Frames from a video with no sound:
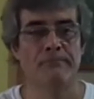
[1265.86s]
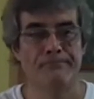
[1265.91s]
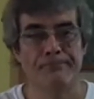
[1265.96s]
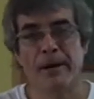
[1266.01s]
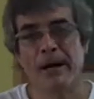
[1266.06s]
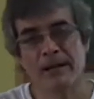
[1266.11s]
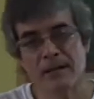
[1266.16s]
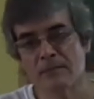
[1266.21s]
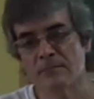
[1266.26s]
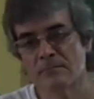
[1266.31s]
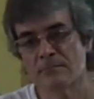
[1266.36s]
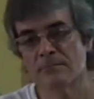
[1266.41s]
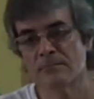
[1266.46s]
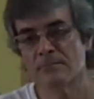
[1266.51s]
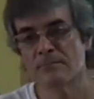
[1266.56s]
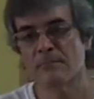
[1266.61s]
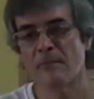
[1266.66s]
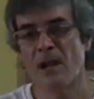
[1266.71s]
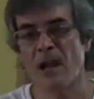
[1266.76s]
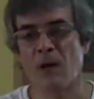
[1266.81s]
but
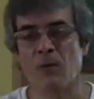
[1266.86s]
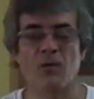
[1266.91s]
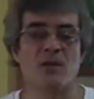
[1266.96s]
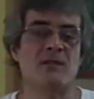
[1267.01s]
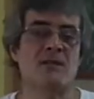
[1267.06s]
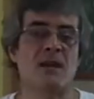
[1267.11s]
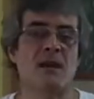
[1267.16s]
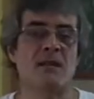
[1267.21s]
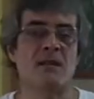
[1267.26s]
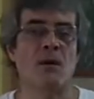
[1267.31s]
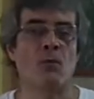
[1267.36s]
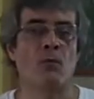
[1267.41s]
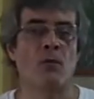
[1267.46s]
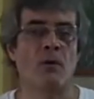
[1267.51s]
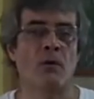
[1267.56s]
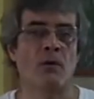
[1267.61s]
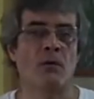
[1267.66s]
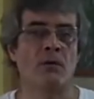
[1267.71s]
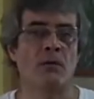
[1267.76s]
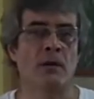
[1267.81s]
I would say that
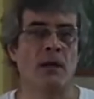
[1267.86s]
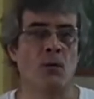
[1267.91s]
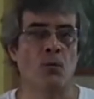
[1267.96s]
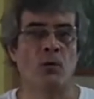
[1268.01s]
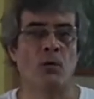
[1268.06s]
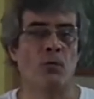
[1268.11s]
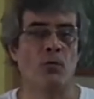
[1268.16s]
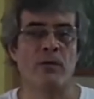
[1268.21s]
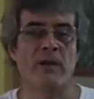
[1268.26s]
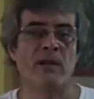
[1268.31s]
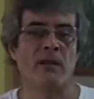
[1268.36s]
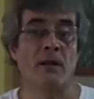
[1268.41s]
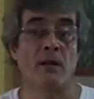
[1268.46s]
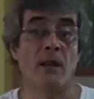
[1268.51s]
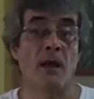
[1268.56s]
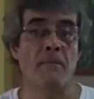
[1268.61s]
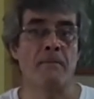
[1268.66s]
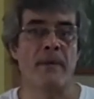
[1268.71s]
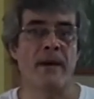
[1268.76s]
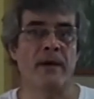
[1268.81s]
will it will read a
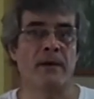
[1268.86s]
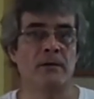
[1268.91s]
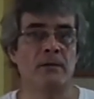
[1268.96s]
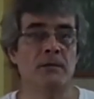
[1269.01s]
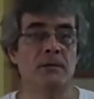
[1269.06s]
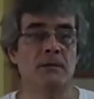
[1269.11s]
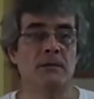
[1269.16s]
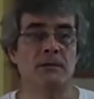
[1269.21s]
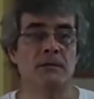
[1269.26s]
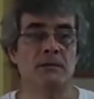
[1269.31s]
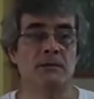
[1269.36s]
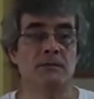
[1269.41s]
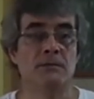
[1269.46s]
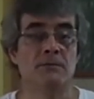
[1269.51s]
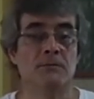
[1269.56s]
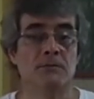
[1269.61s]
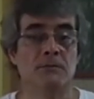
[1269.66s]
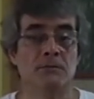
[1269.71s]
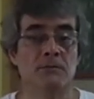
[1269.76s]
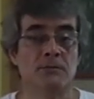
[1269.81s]
lot better
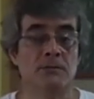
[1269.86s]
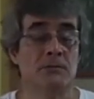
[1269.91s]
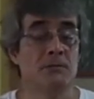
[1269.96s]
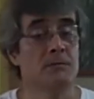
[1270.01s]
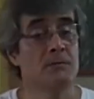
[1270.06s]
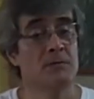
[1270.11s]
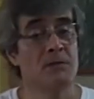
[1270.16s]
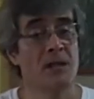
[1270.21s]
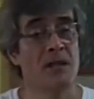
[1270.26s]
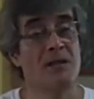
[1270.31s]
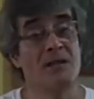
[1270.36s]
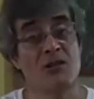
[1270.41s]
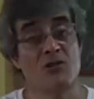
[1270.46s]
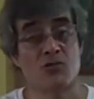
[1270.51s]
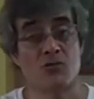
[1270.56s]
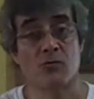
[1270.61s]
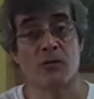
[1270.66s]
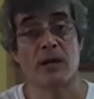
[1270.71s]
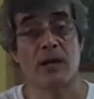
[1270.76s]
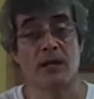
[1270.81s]
in a
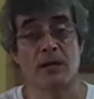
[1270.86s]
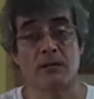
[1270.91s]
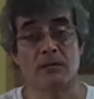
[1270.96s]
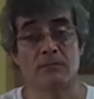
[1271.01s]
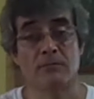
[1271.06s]
trade.